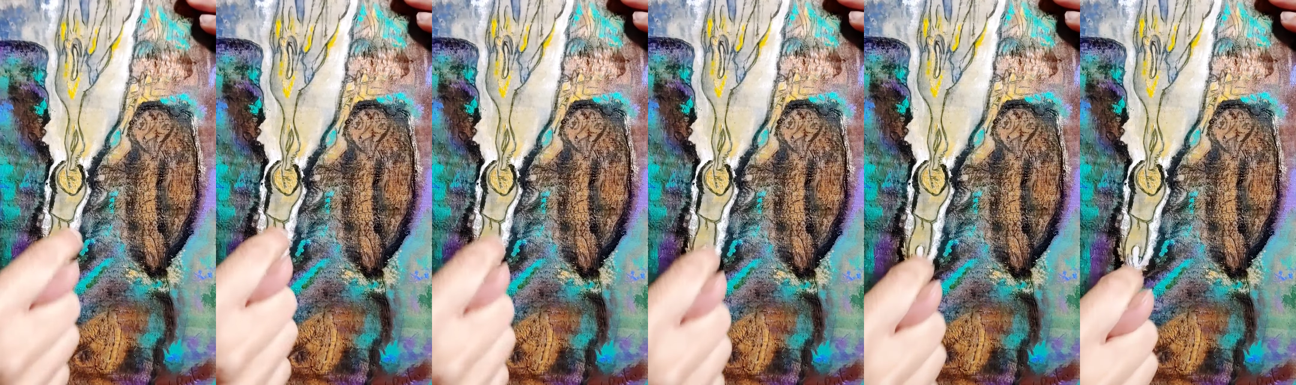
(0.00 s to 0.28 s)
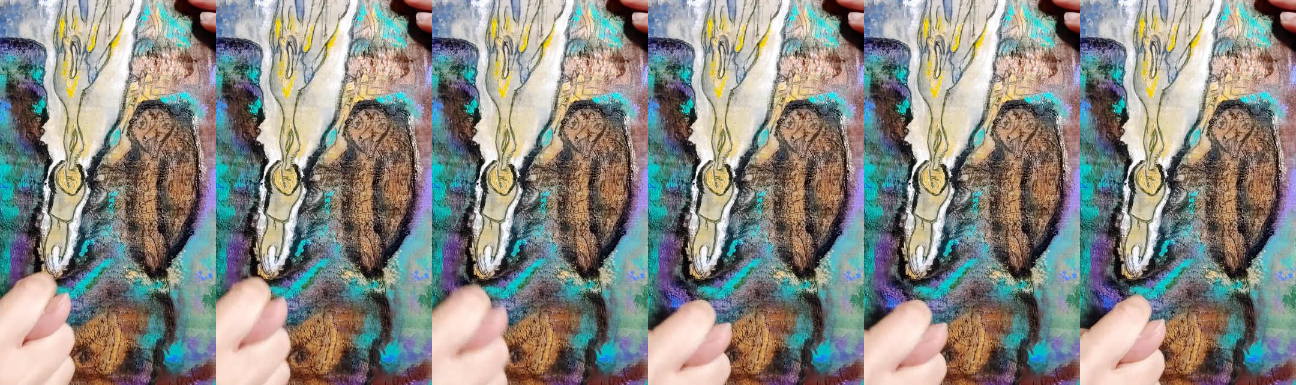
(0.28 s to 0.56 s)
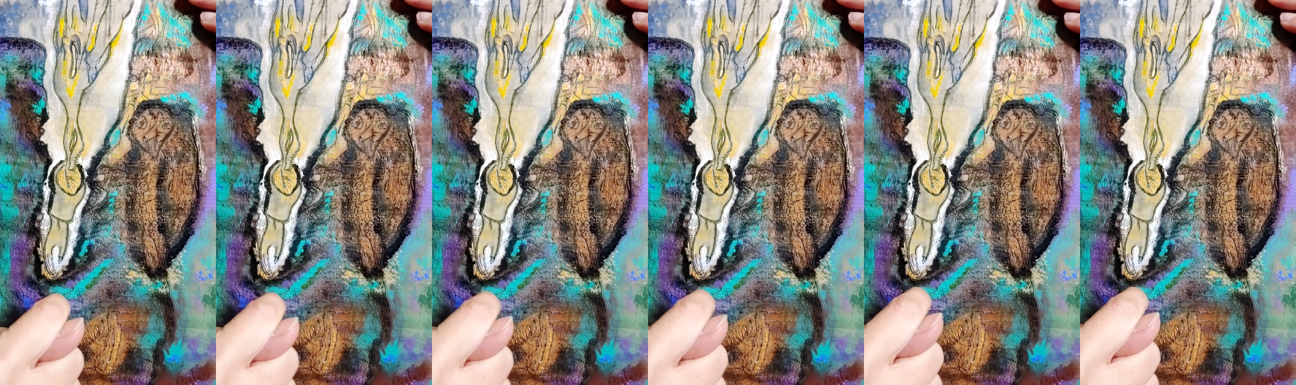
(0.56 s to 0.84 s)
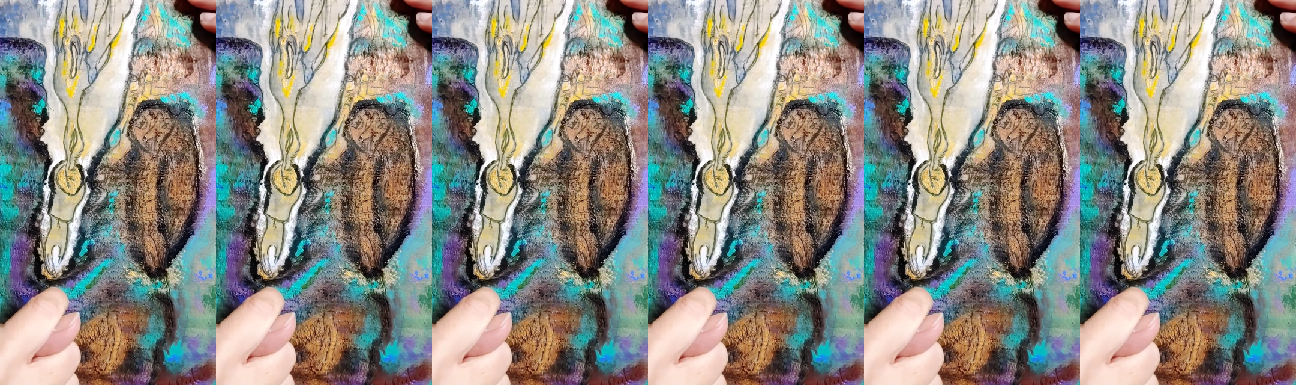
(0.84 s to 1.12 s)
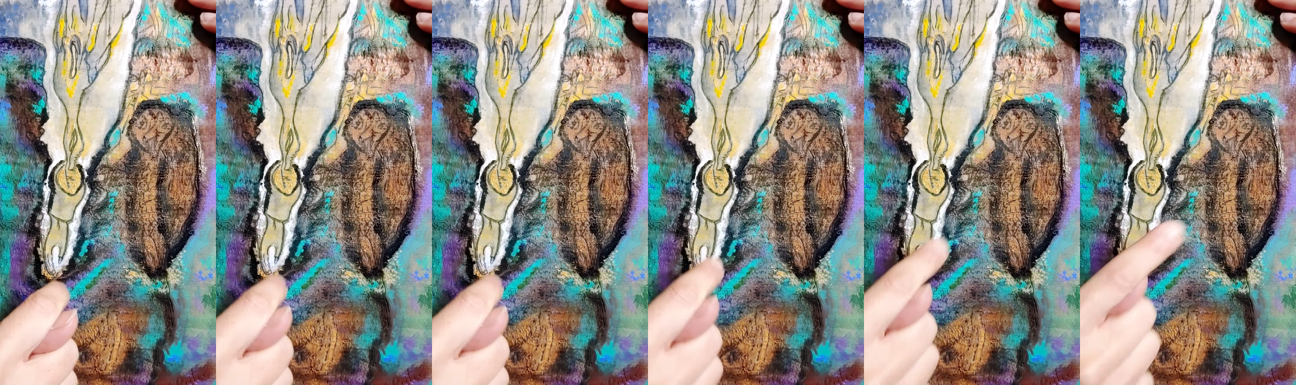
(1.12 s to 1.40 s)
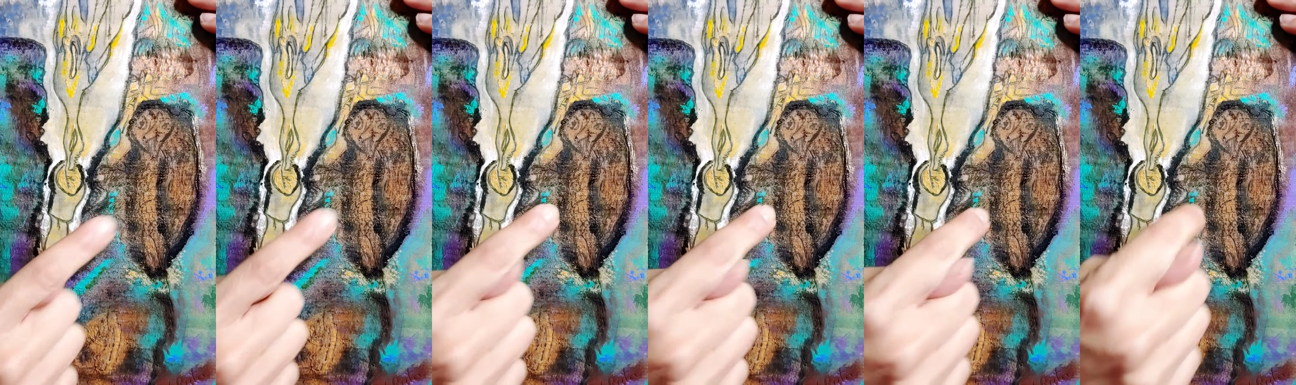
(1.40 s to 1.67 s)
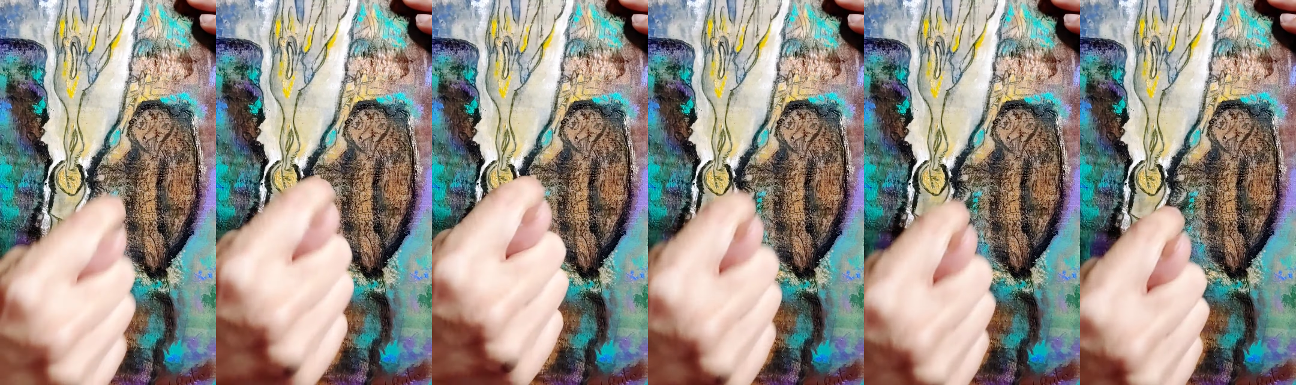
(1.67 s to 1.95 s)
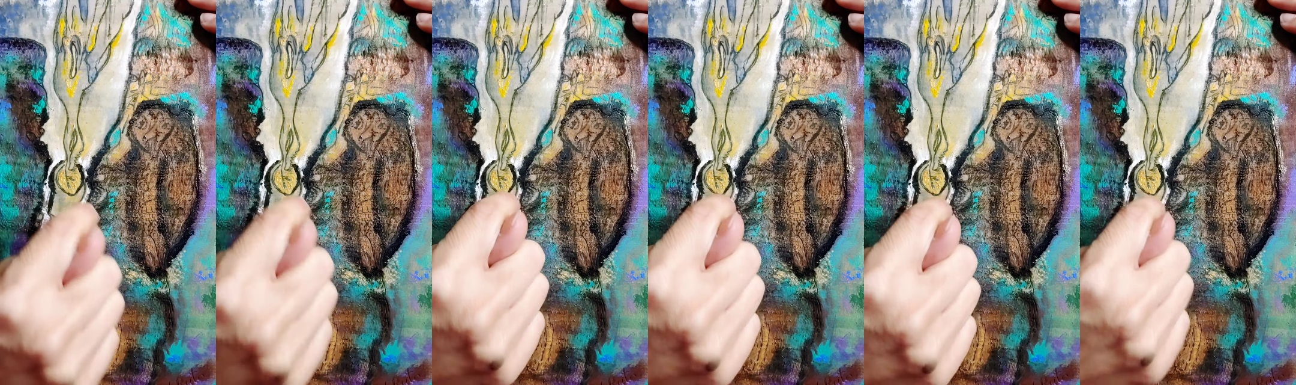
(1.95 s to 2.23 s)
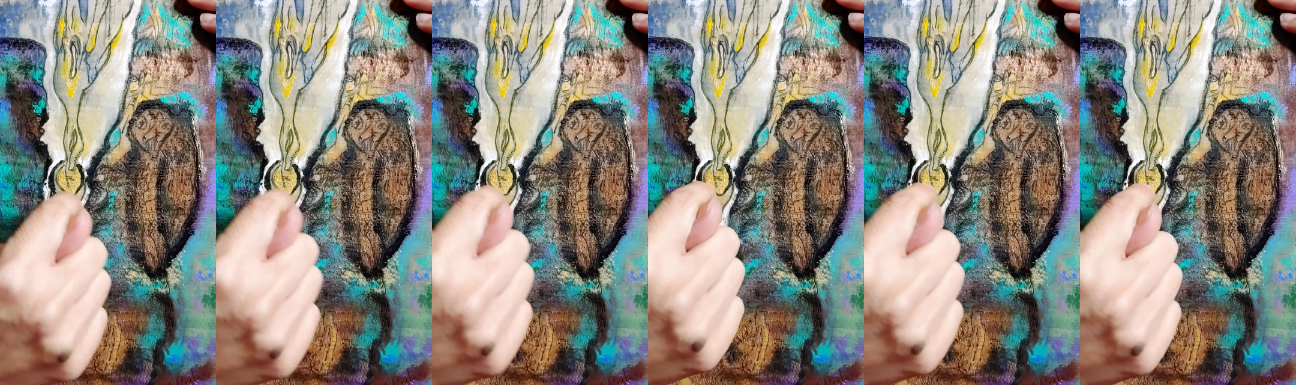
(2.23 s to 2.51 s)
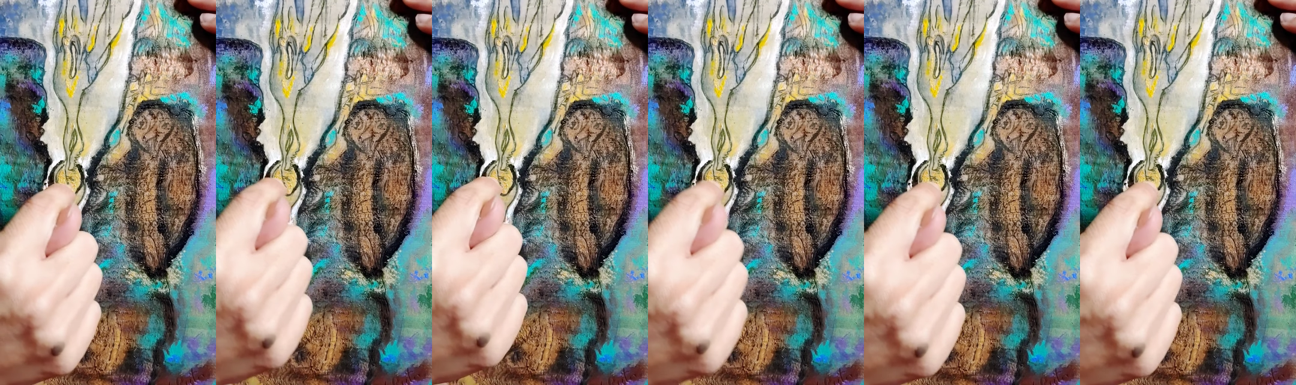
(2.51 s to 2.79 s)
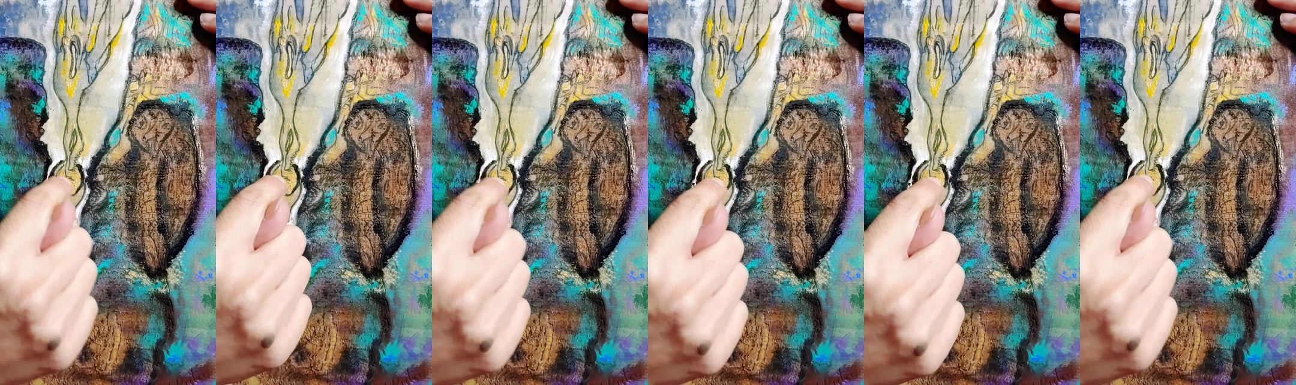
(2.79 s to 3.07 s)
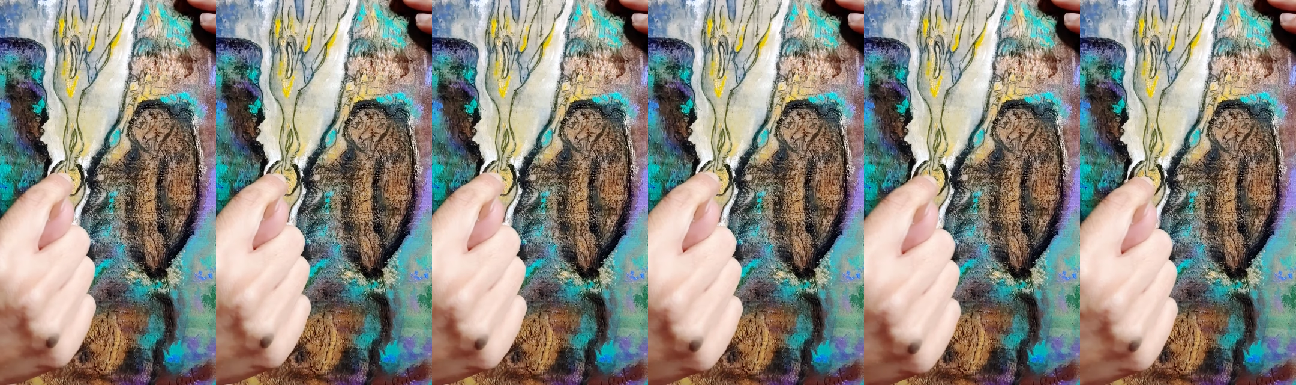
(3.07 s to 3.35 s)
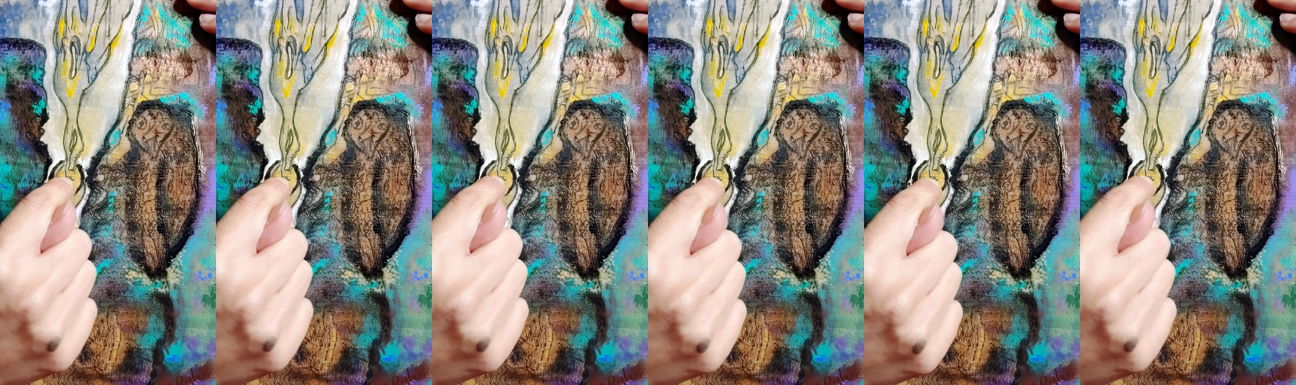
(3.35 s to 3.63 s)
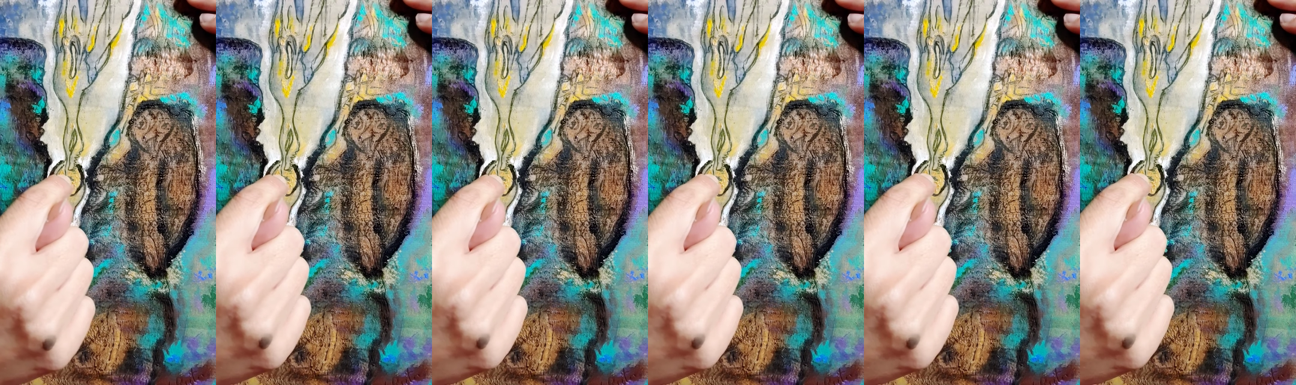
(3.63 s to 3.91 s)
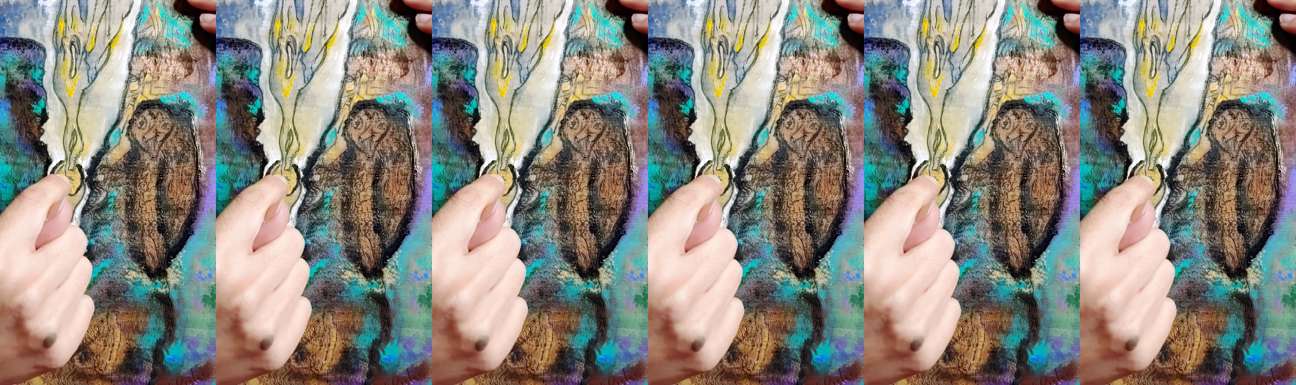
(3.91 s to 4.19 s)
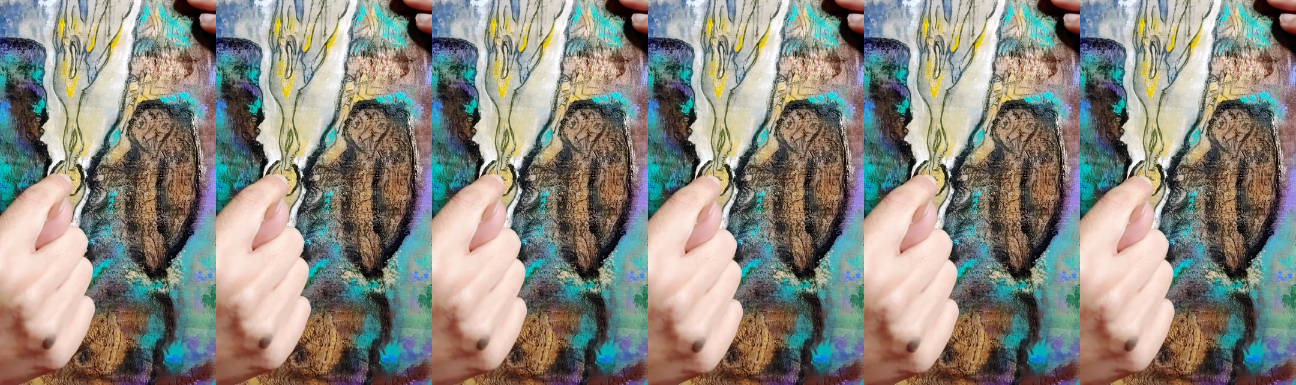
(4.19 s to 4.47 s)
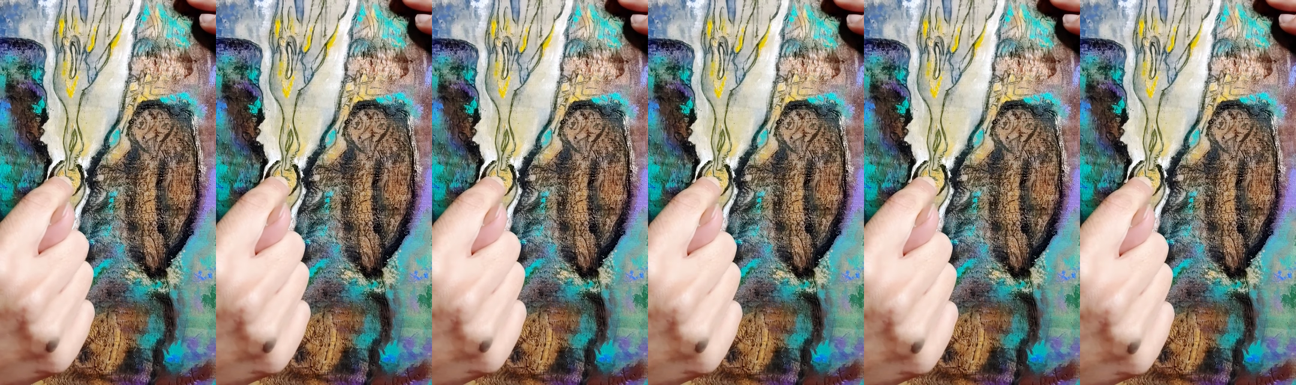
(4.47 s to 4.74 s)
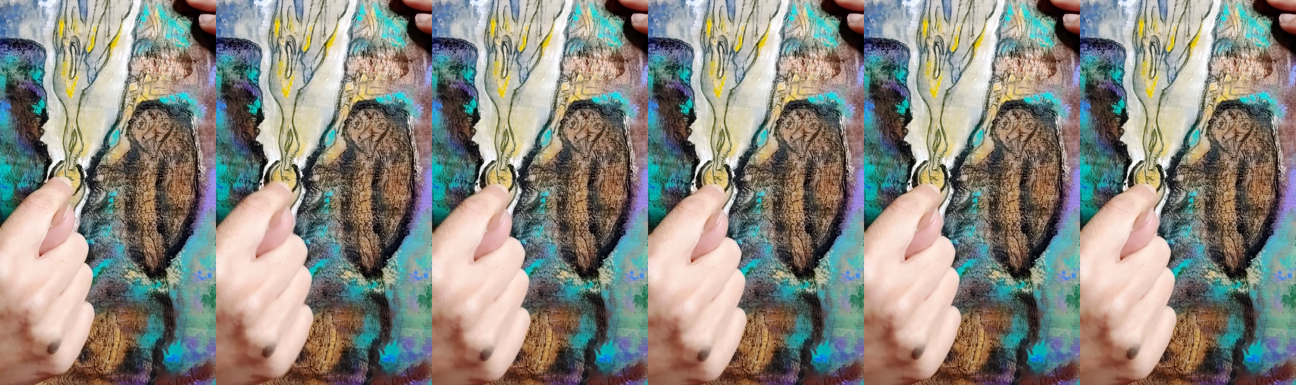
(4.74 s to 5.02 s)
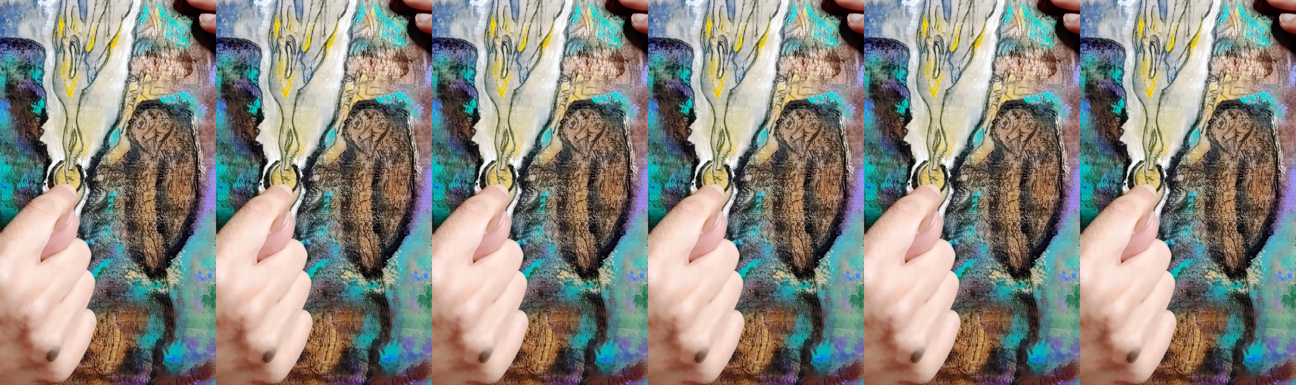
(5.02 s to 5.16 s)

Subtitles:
Nobody's mouth can be seen.